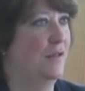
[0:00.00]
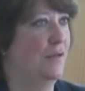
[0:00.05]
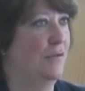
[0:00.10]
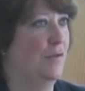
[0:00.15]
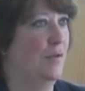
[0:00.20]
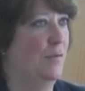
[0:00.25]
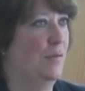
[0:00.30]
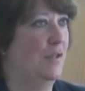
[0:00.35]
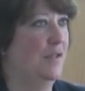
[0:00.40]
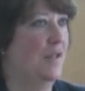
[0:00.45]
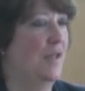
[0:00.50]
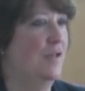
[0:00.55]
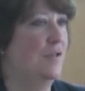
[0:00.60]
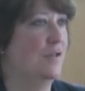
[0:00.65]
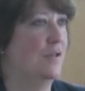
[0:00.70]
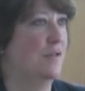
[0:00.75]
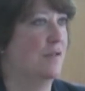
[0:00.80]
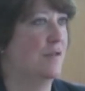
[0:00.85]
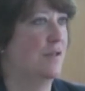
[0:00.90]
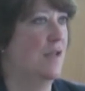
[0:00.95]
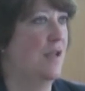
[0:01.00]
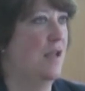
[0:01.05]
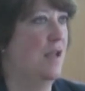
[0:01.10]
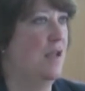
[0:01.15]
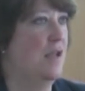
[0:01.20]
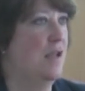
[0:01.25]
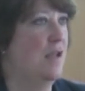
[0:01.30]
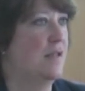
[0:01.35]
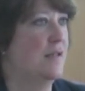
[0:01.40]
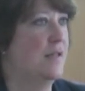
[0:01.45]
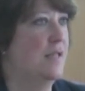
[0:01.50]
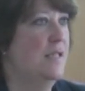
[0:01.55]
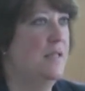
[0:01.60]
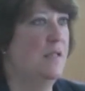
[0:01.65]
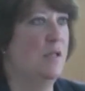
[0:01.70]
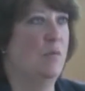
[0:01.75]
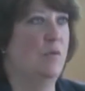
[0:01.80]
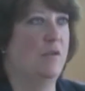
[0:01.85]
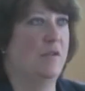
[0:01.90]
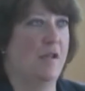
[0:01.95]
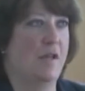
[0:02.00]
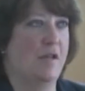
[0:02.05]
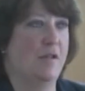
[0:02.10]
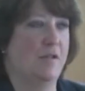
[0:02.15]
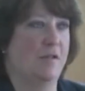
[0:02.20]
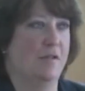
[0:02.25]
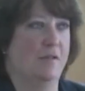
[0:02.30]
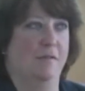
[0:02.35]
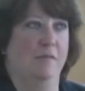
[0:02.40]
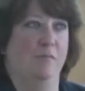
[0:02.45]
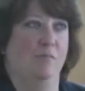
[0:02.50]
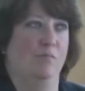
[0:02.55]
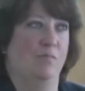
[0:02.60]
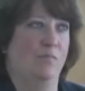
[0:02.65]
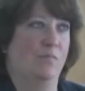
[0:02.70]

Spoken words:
of limitations. This limitation